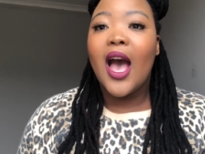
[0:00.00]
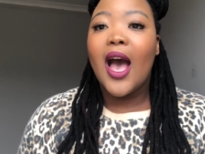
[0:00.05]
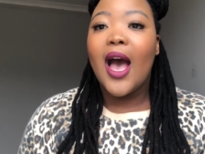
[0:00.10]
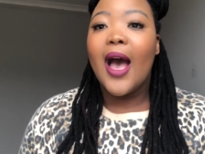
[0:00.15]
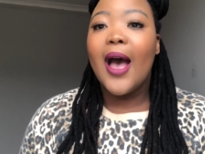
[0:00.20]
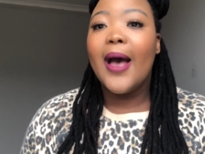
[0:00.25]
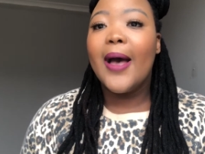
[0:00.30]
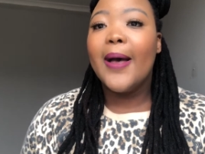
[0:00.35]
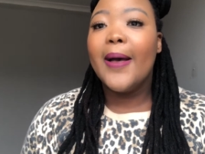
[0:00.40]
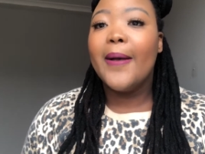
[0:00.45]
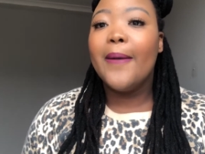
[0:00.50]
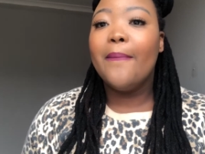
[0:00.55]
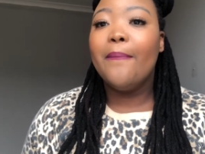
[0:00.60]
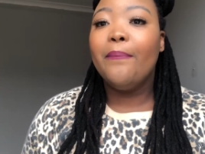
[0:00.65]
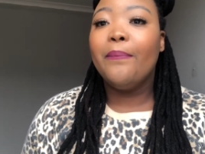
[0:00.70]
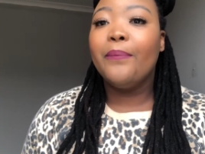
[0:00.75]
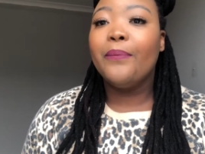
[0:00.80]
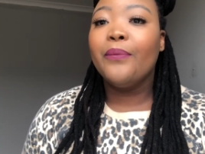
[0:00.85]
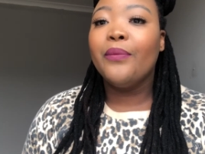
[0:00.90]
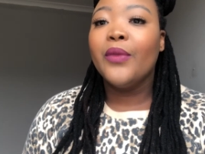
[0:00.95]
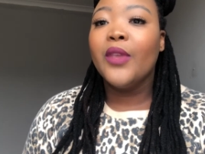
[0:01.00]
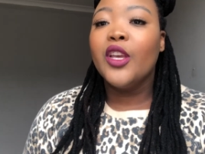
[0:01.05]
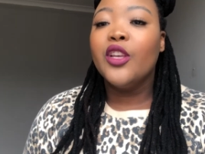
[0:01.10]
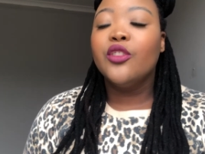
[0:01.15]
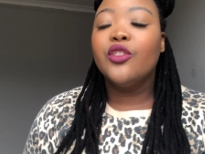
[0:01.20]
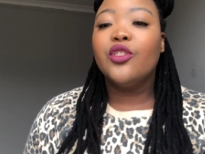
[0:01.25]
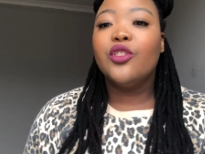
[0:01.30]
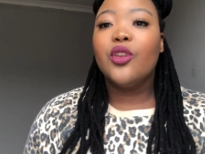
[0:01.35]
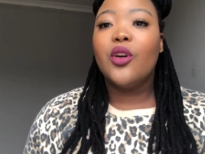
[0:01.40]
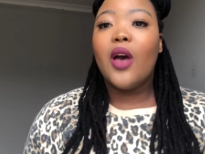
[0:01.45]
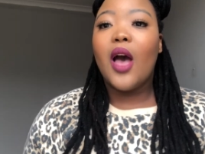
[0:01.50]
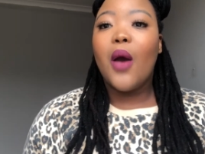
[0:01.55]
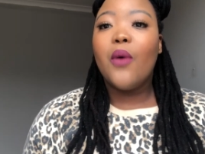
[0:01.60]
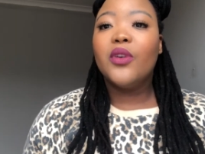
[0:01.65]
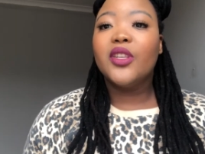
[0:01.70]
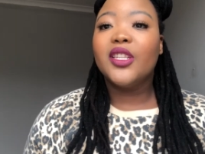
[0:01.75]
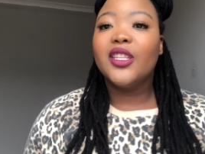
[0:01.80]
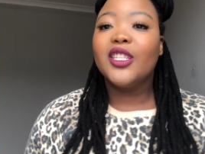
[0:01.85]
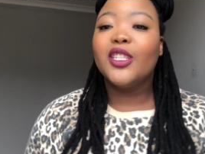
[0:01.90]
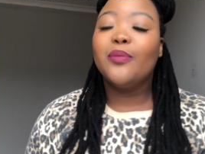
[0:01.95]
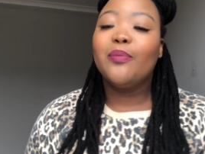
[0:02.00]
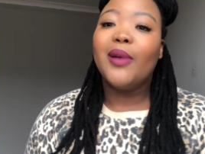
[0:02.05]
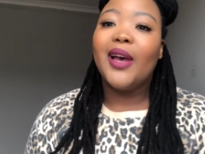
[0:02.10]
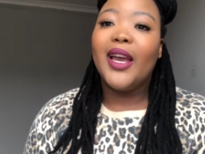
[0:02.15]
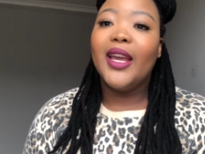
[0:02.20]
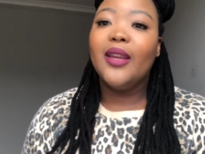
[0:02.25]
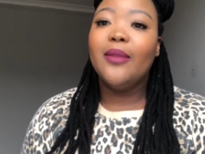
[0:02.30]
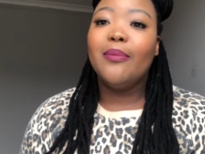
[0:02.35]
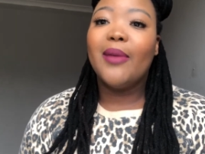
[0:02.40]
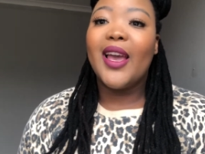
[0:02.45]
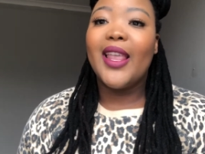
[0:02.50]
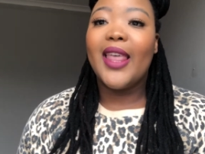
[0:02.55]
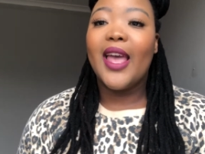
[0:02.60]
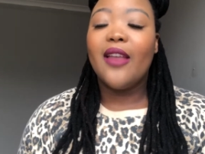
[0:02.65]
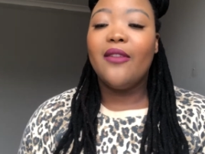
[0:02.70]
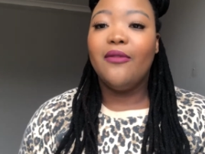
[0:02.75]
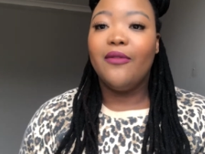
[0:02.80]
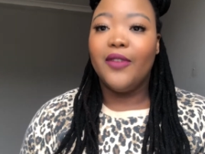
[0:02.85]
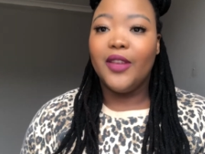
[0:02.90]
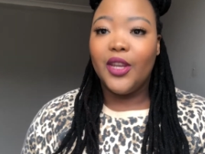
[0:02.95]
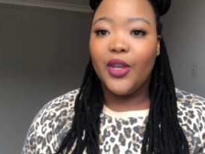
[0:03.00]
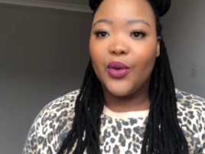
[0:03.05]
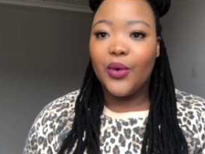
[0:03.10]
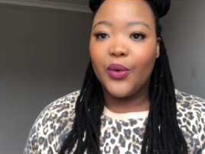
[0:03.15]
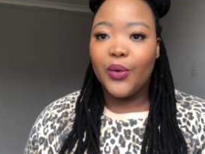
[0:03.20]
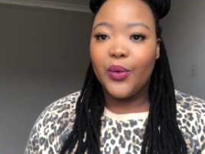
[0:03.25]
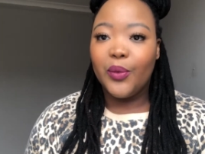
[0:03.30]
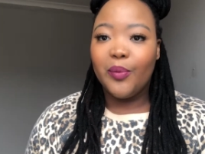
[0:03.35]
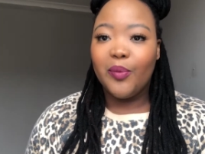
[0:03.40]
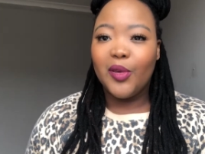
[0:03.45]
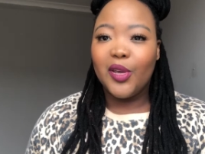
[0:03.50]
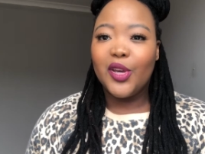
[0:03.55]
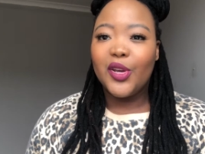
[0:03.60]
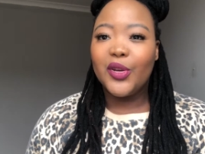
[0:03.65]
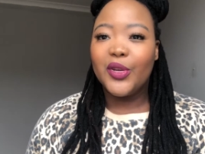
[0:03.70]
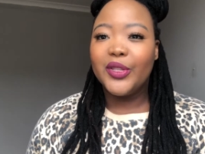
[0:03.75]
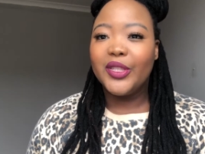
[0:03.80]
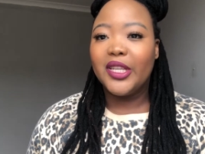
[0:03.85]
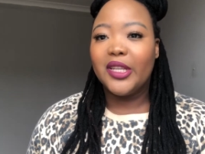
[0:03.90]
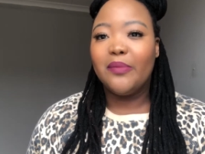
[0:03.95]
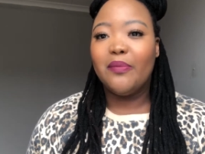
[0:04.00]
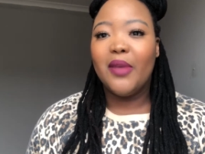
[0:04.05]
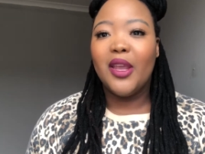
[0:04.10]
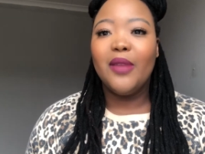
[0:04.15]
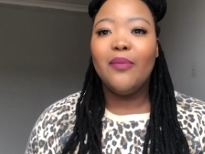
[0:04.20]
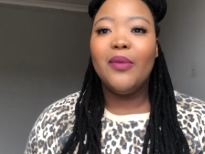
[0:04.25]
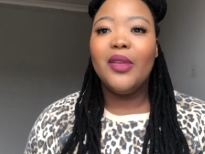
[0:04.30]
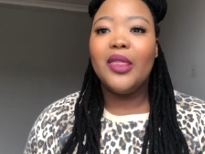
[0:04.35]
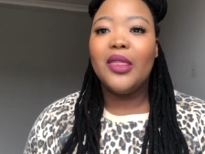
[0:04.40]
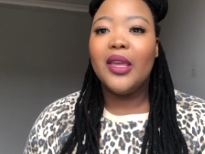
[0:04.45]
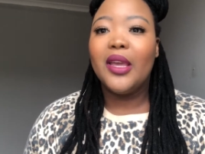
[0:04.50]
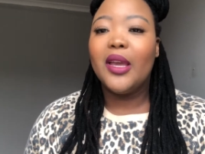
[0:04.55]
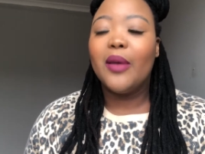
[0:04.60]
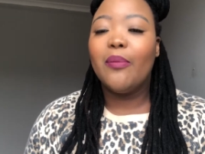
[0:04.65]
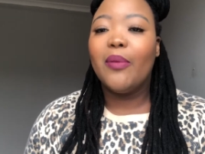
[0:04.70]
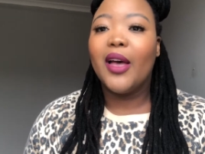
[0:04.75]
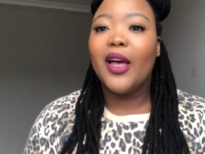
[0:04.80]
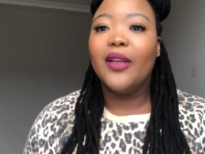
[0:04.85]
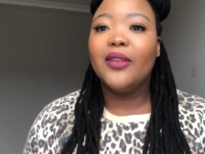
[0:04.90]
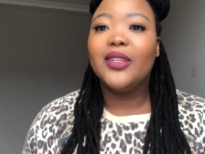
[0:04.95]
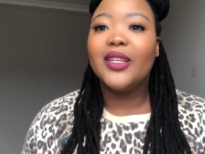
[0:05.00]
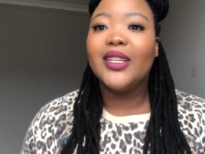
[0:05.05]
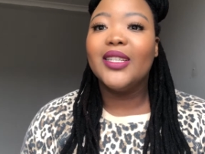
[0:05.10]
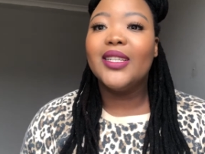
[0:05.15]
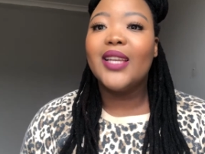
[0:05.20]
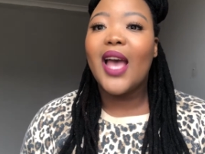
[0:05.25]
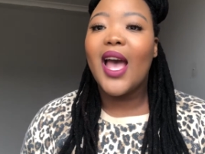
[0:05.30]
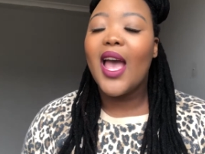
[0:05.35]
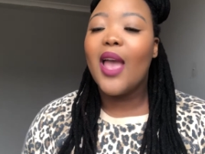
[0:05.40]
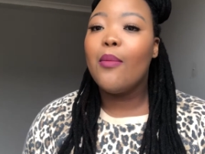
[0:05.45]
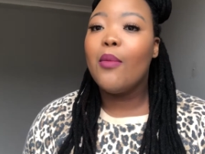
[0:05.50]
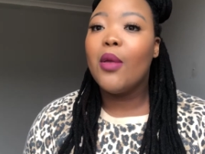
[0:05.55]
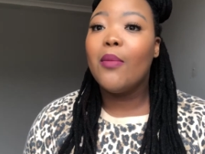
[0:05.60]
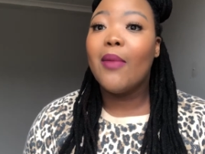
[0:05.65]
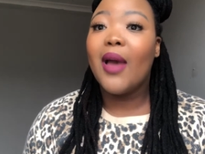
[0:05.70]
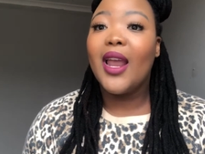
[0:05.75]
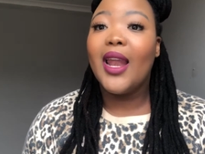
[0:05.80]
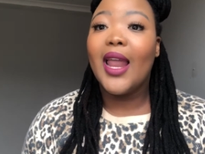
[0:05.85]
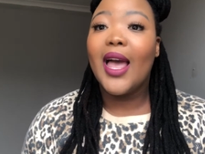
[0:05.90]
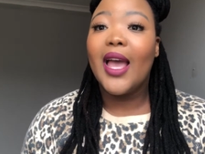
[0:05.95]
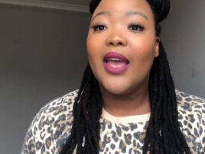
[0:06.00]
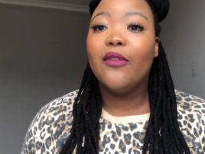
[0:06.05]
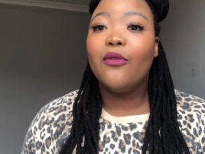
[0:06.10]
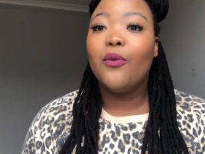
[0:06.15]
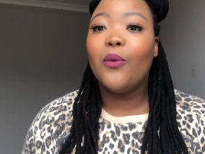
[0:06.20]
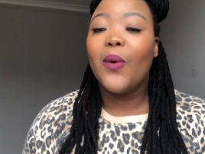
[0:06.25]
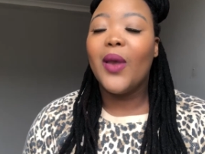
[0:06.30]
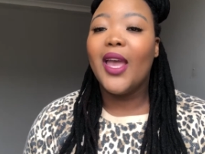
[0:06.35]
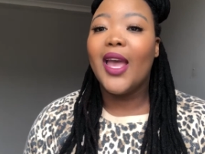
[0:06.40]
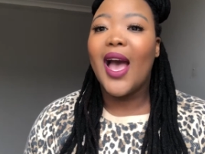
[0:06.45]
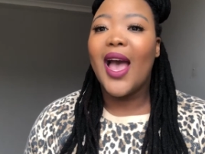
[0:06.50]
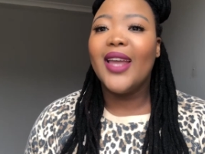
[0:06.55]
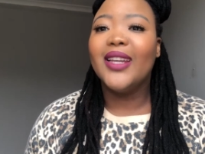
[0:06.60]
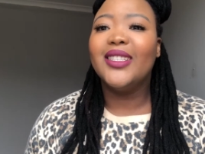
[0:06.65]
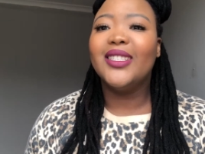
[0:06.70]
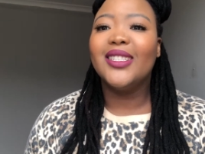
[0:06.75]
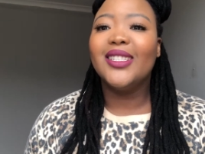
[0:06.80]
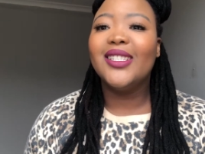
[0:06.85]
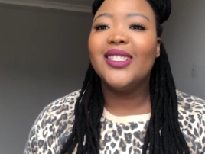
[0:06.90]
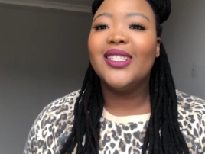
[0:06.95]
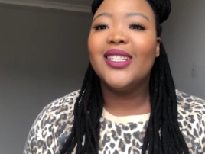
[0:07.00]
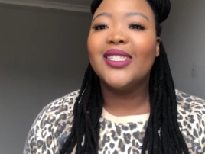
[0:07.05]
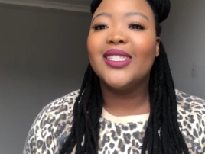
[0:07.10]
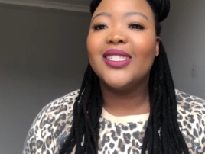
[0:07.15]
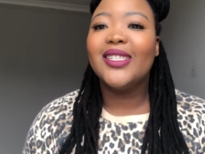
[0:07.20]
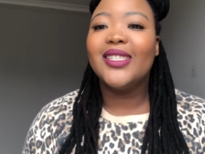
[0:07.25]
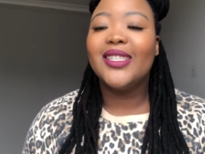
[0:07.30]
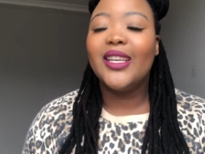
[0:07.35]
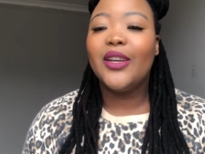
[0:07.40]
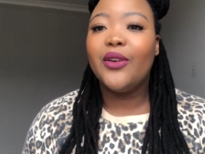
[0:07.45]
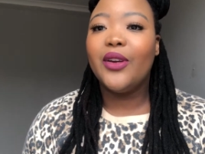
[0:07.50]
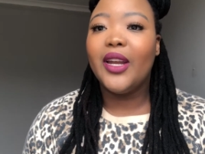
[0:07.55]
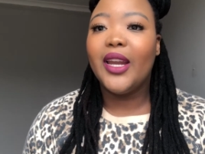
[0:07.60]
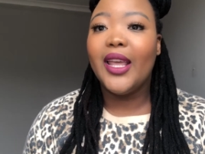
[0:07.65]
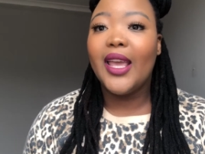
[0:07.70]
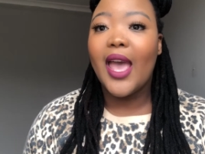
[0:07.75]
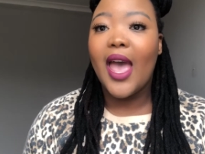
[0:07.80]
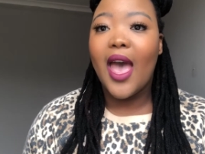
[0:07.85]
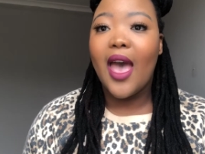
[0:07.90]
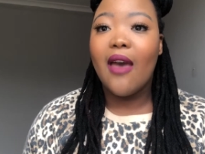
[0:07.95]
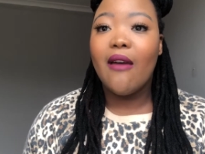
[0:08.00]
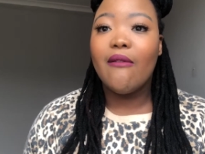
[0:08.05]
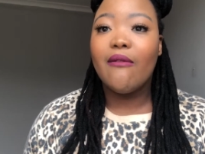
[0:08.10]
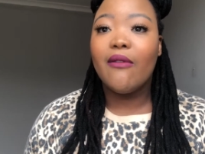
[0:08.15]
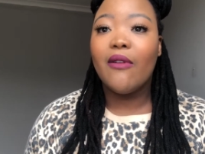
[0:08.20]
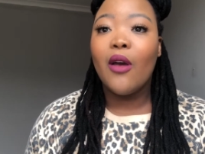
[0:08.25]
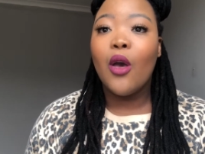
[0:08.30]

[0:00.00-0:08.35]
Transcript: So I was inspired by that video because it made me think about a time in my life where I didn't necessarily have